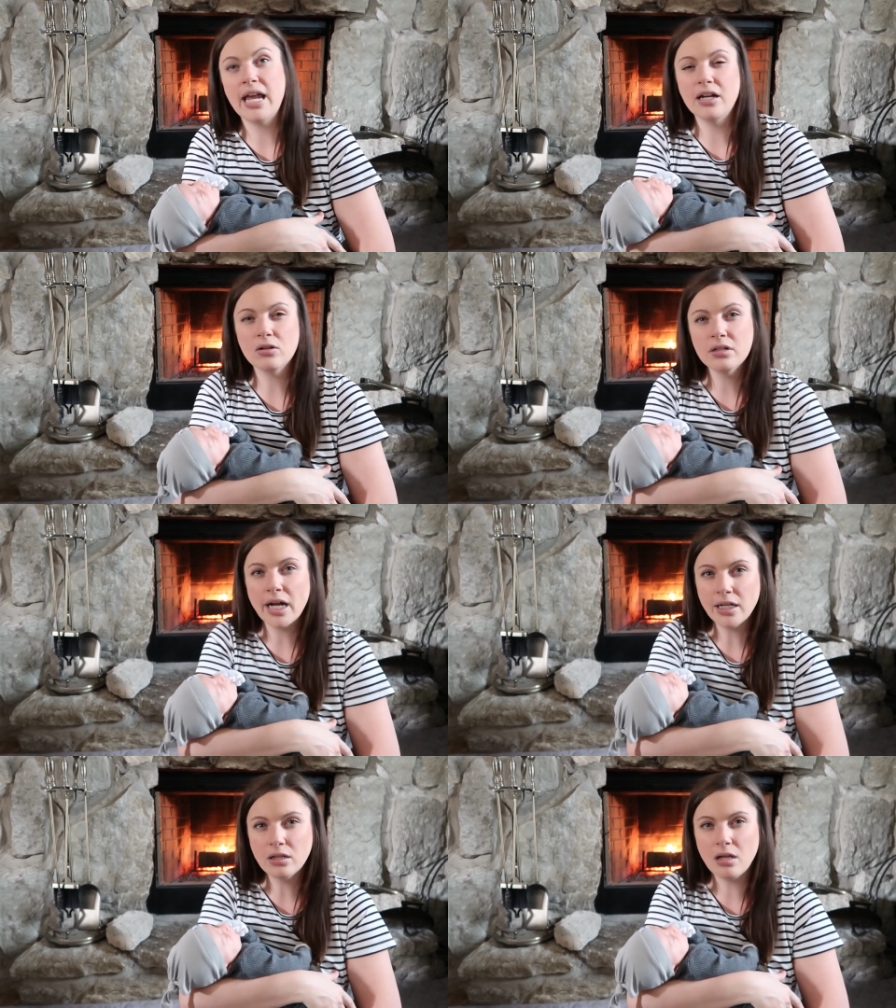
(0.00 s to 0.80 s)
eight or
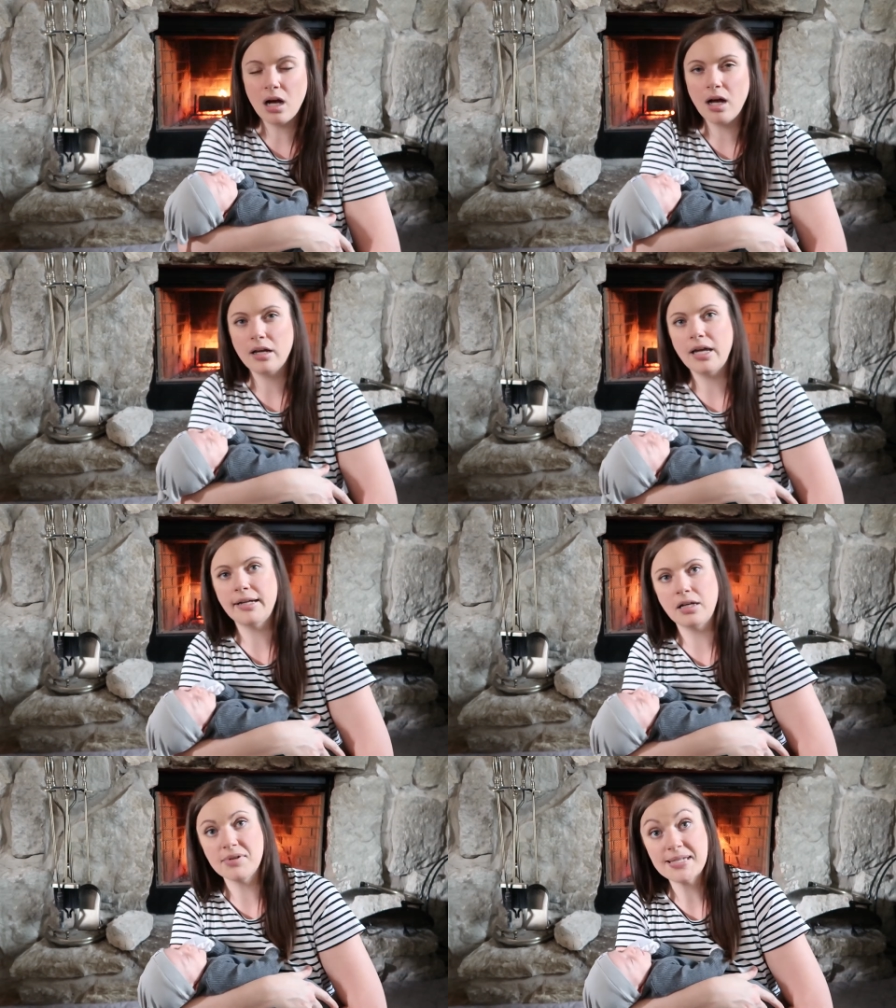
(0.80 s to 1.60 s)
nine o'clock
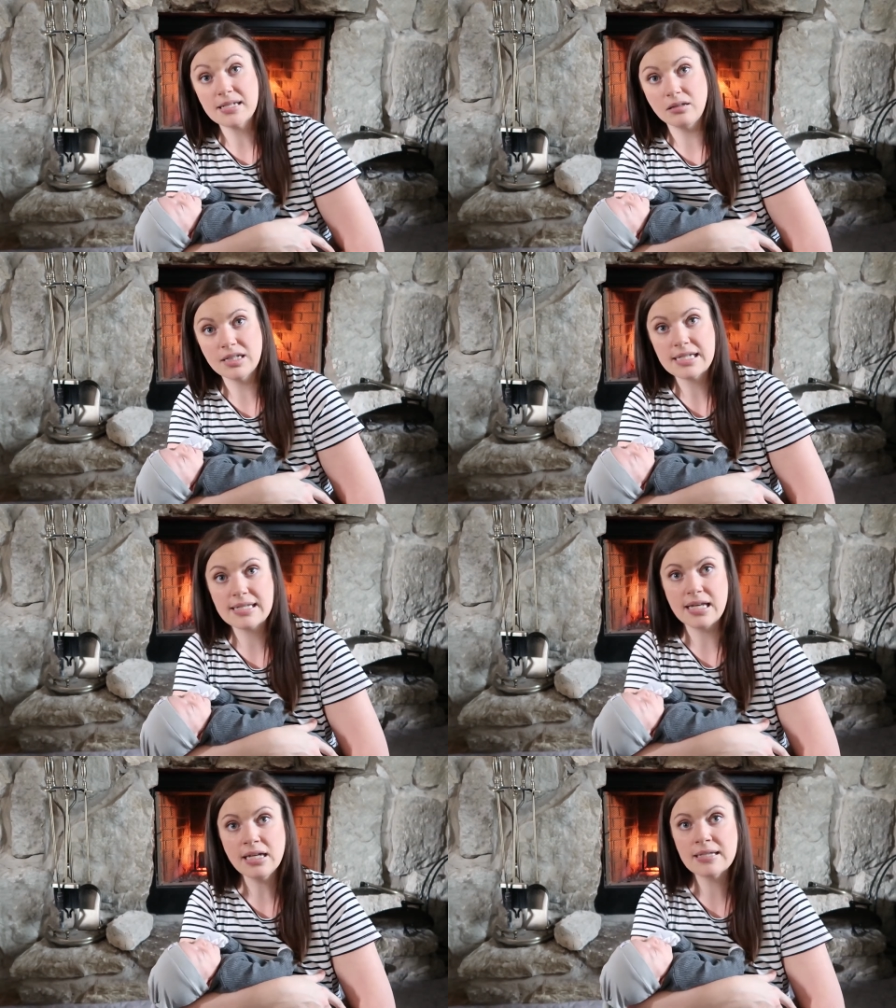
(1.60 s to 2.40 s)
and I was still at a
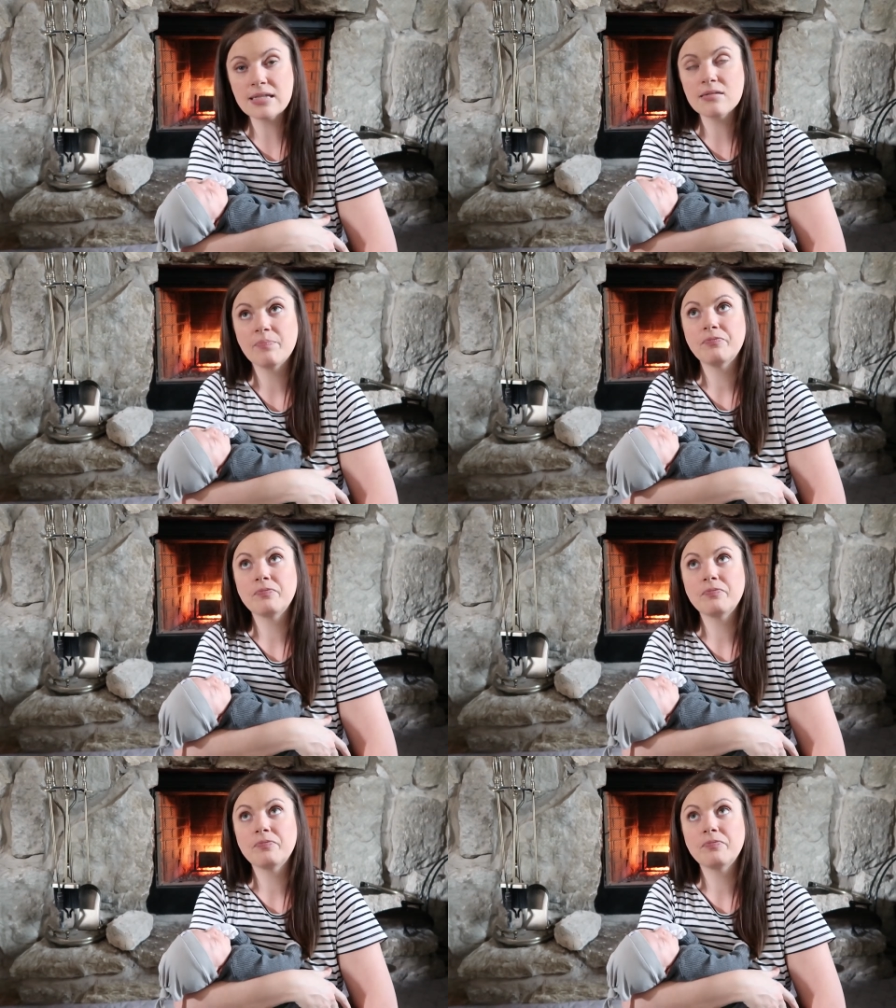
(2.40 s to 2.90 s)
six.